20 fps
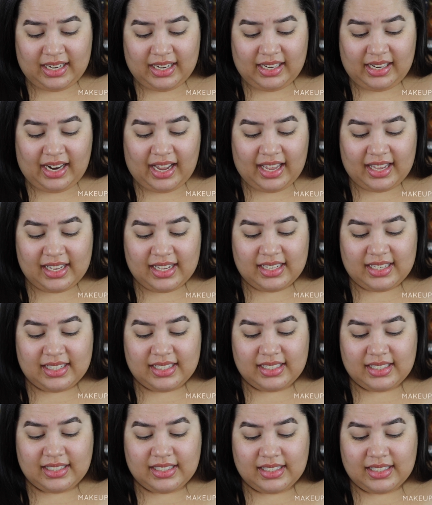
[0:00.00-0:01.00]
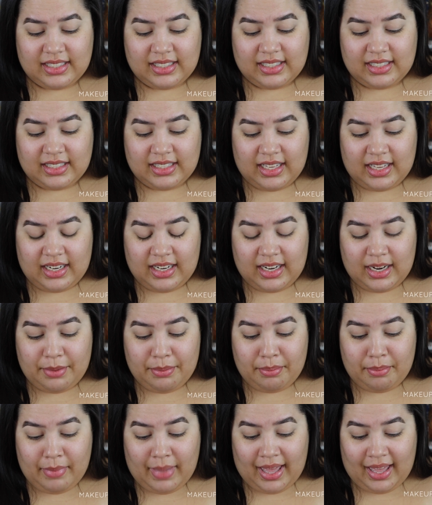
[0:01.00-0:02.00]

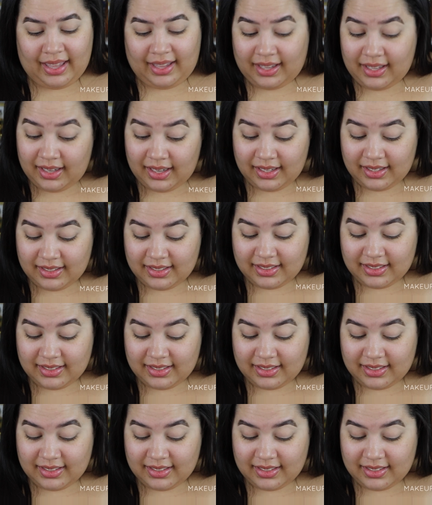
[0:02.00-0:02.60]
niacinamide,